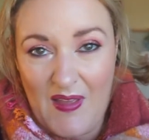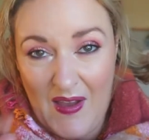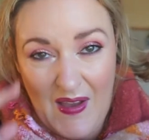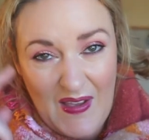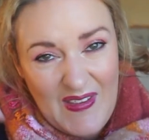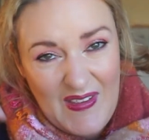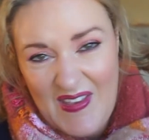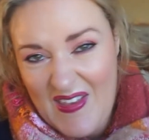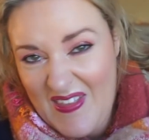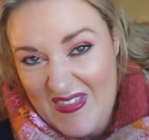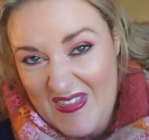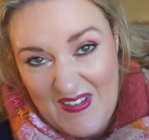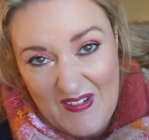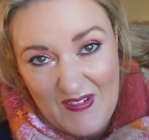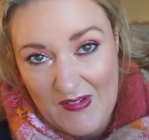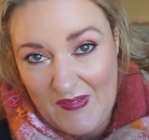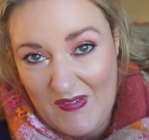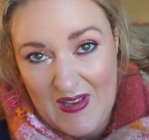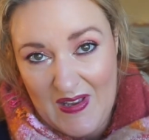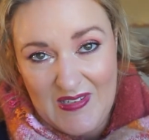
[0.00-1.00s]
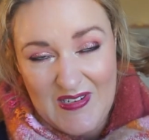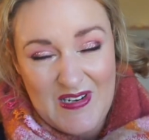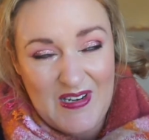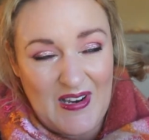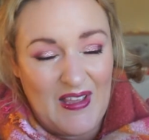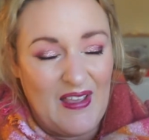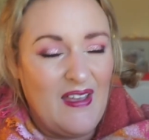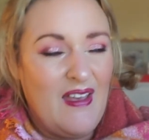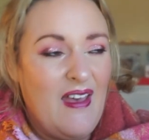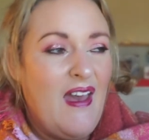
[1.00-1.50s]
I get there
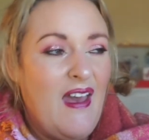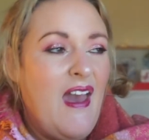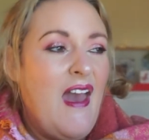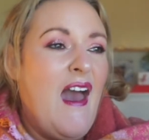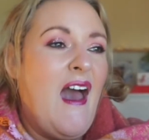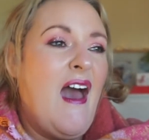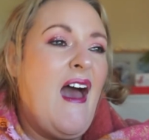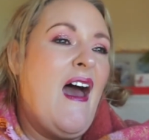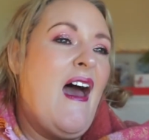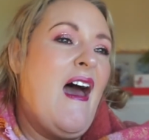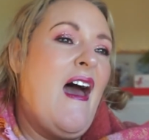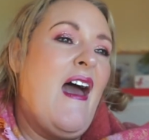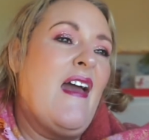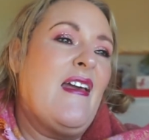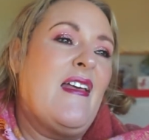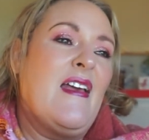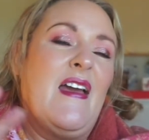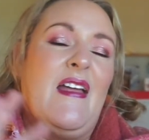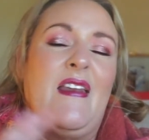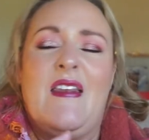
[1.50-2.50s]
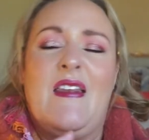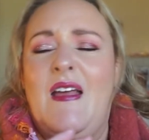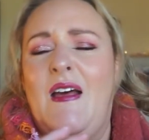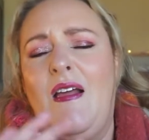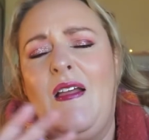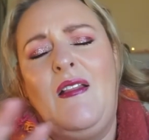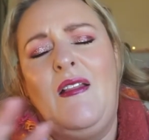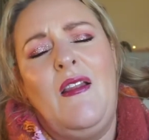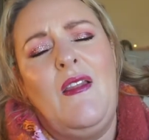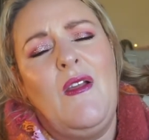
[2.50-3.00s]
eventually. Again,
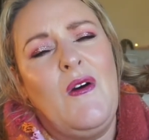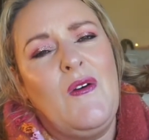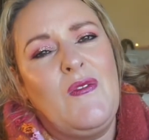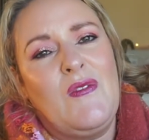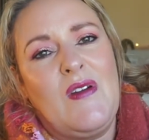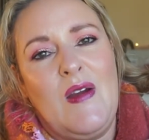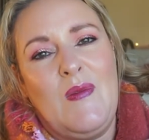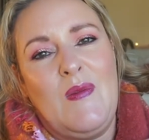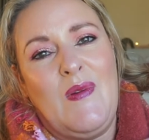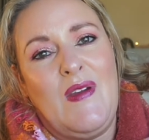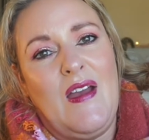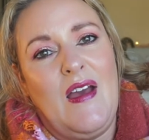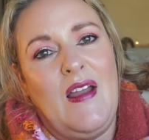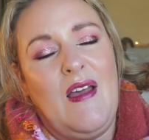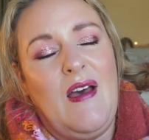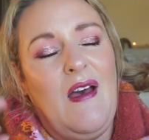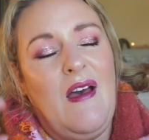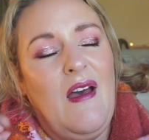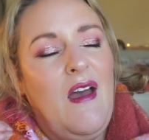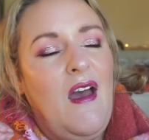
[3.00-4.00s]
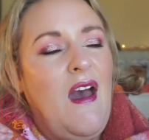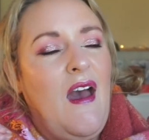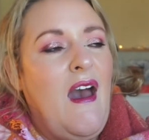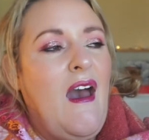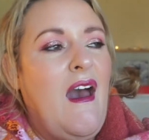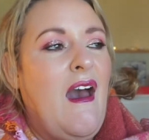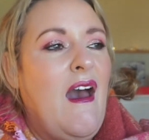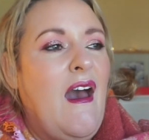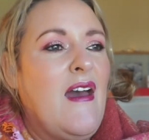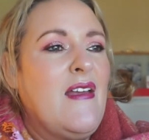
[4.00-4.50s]
I love Gabriella,
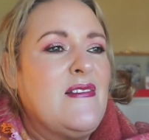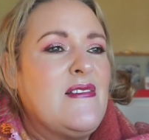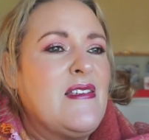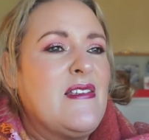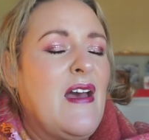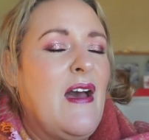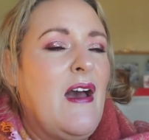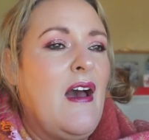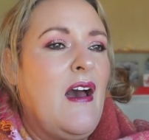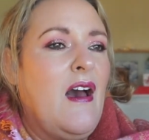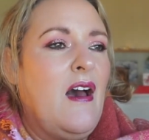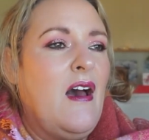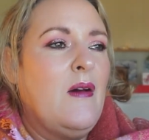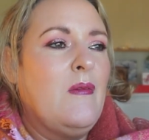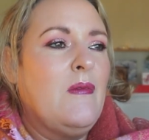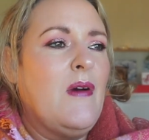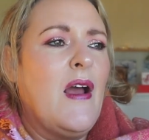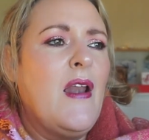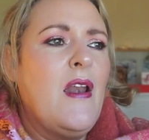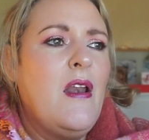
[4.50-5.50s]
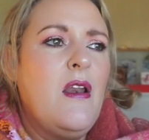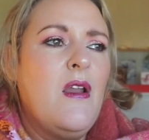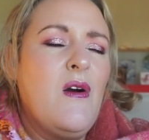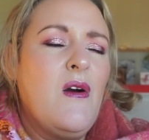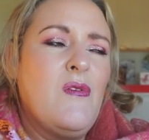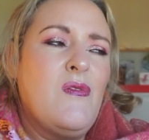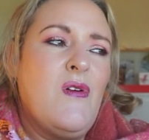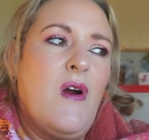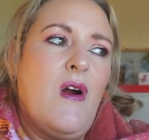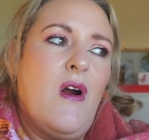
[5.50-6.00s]
and I
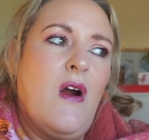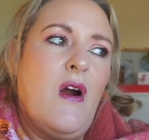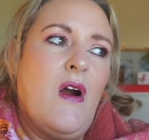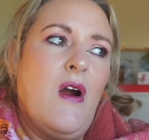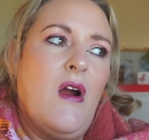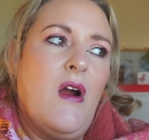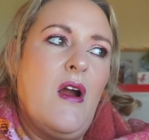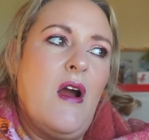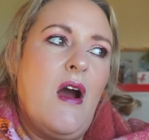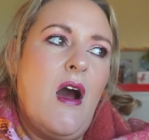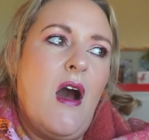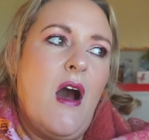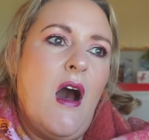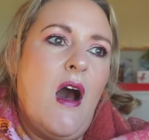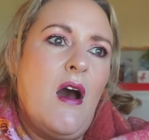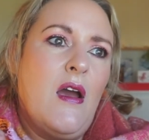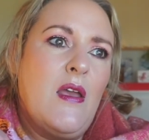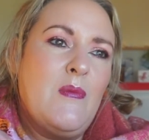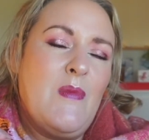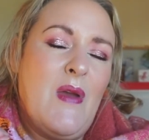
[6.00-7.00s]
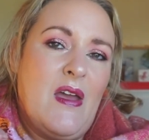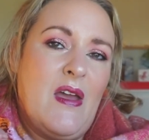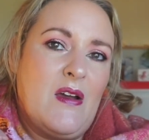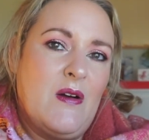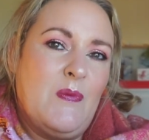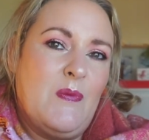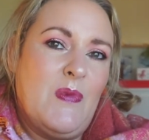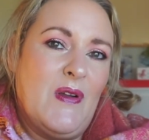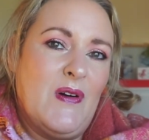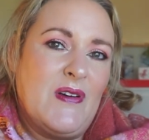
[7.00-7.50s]
love her eye
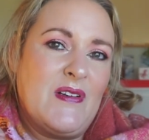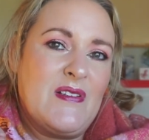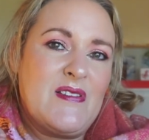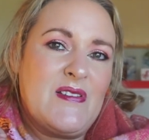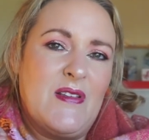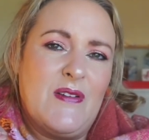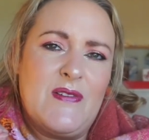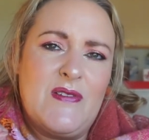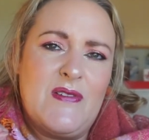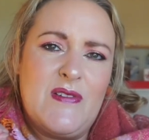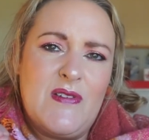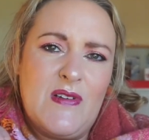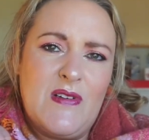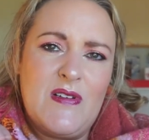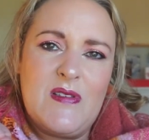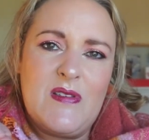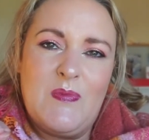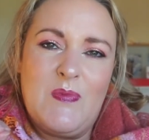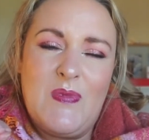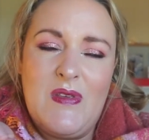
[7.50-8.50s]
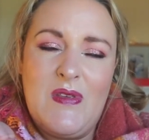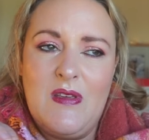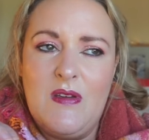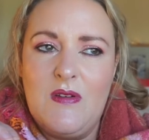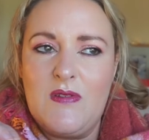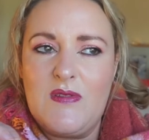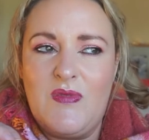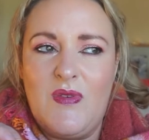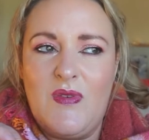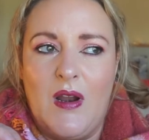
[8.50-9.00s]
makeup looks. They're just
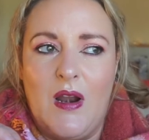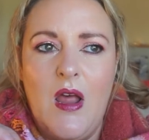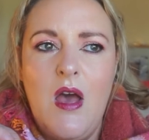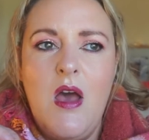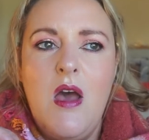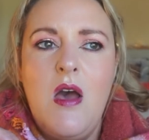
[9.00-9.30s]
beautiful.